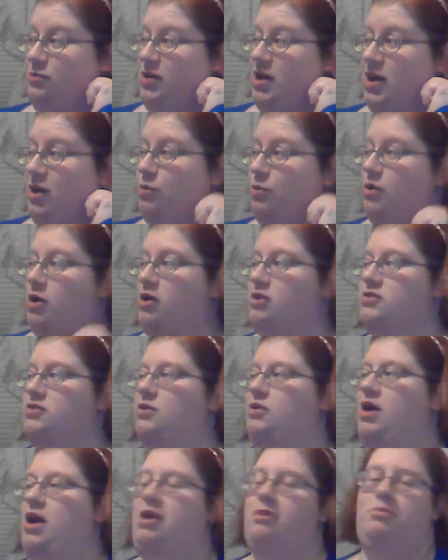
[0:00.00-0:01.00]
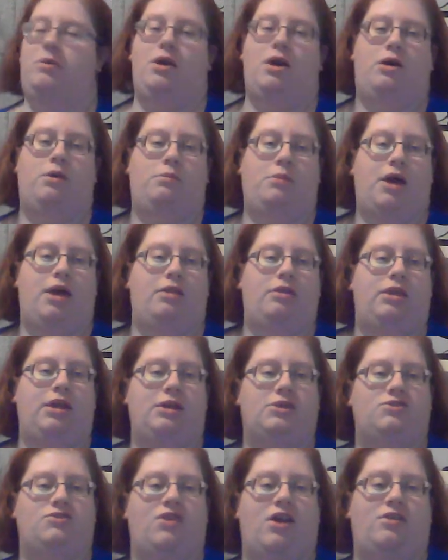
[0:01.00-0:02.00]
the wreath would also kind of be on my
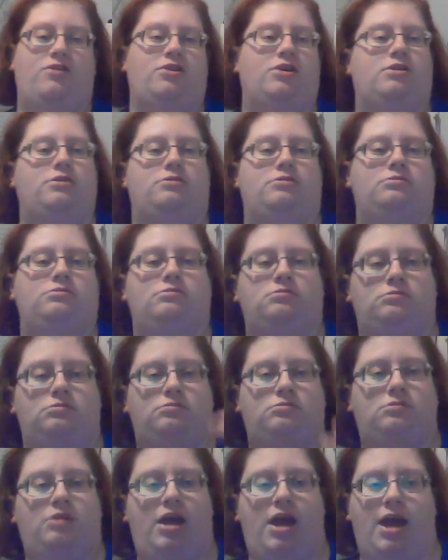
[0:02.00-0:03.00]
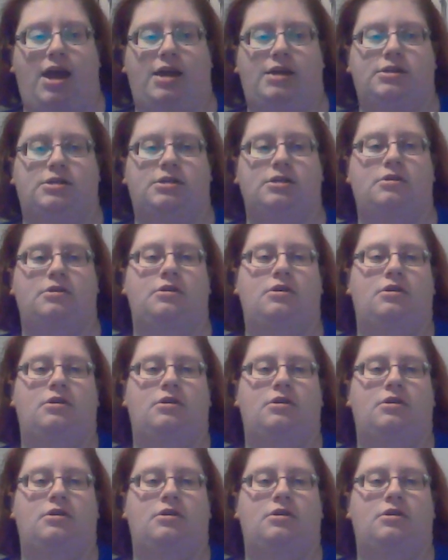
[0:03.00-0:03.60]
least favorite end.